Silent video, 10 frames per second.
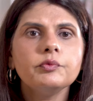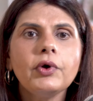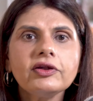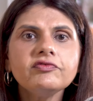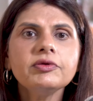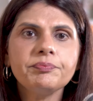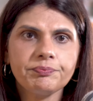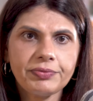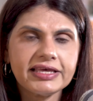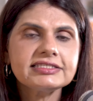One of the
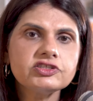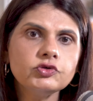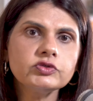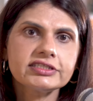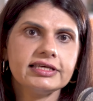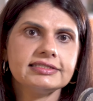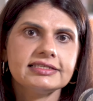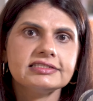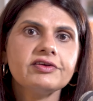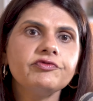best use
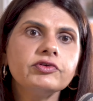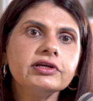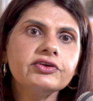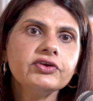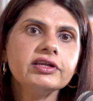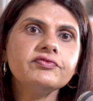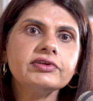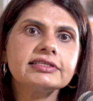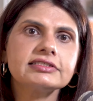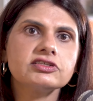cases for the creative
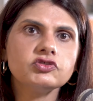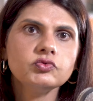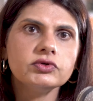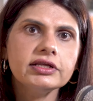testing tool